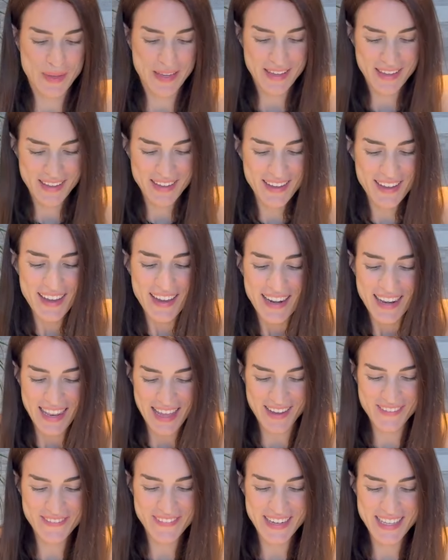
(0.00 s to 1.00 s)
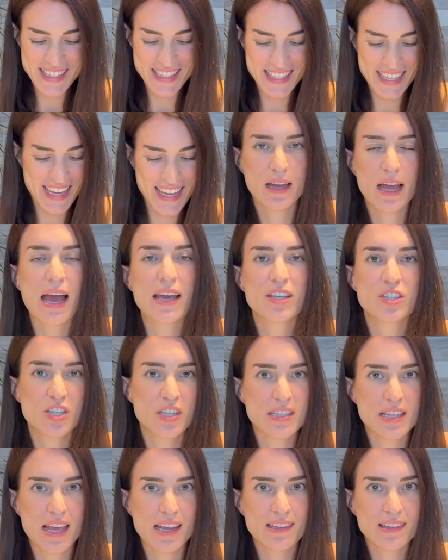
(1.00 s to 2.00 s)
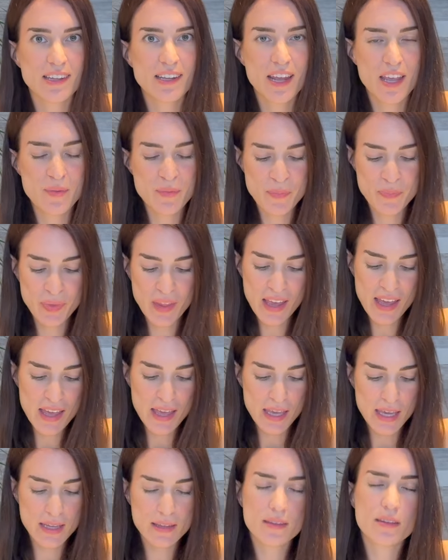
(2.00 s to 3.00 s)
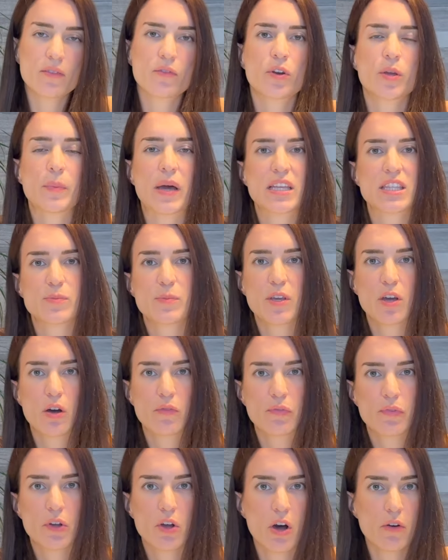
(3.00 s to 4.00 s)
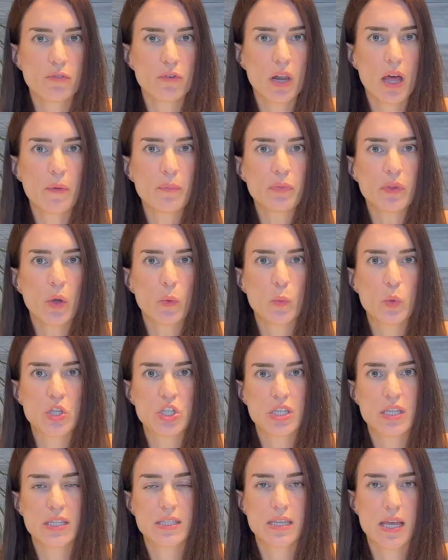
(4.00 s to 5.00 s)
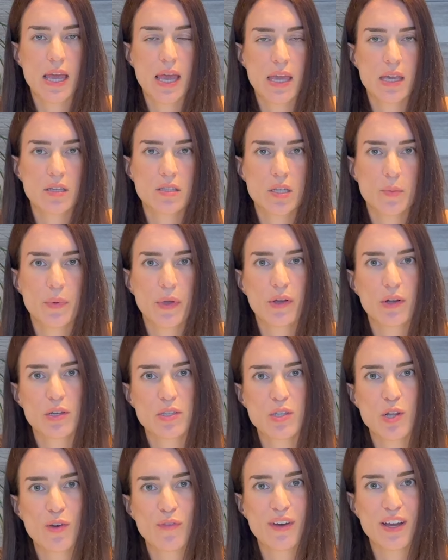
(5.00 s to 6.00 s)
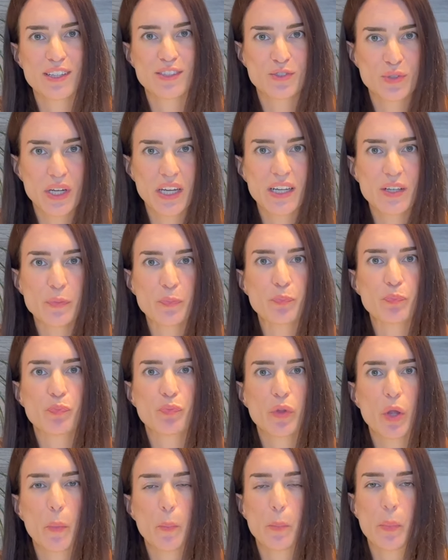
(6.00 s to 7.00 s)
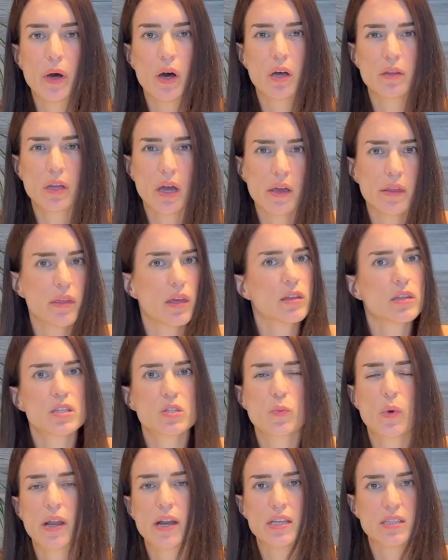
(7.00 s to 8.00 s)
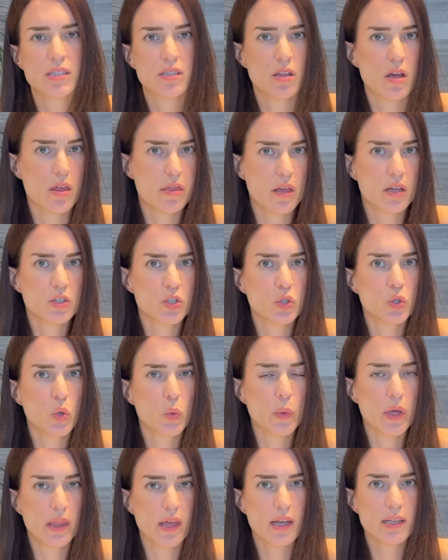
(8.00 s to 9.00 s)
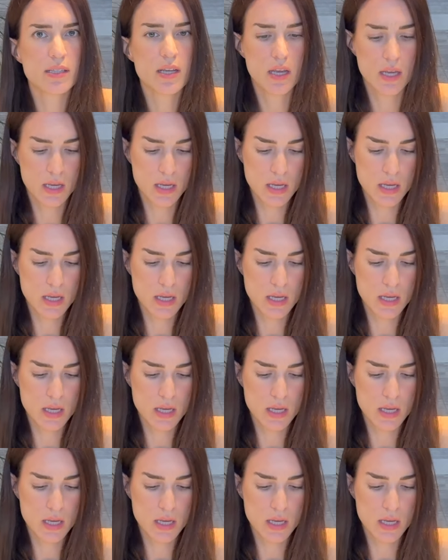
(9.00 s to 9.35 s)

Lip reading: me laugh, let's say. I just like the name. It reminds me of kofola, which is a typical Slovak drink, but I think this one has nothing to do with it.